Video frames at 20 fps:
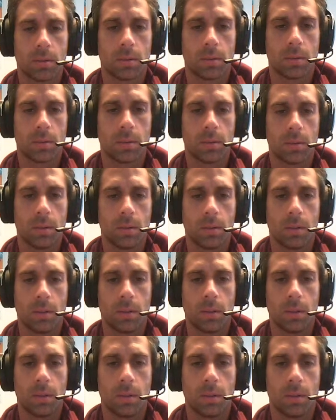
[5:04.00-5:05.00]

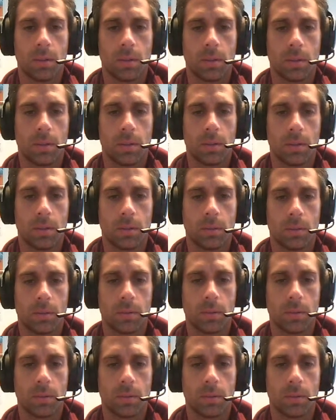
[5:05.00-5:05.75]
(no one is talking)